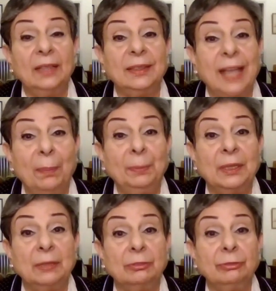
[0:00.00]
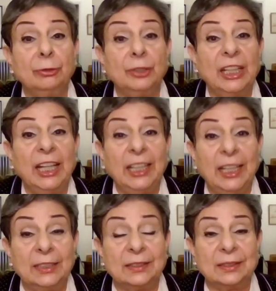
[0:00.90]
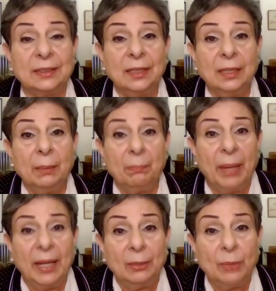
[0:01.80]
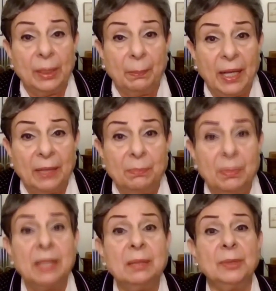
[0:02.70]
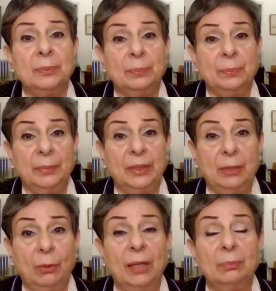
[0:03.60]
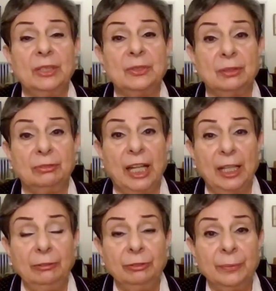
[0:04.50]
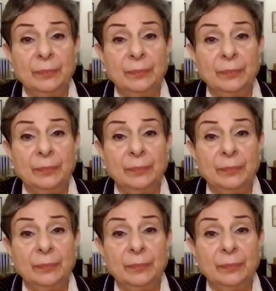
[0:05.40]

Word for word: held captive for decades, bare, with the bare minimum requirements of life,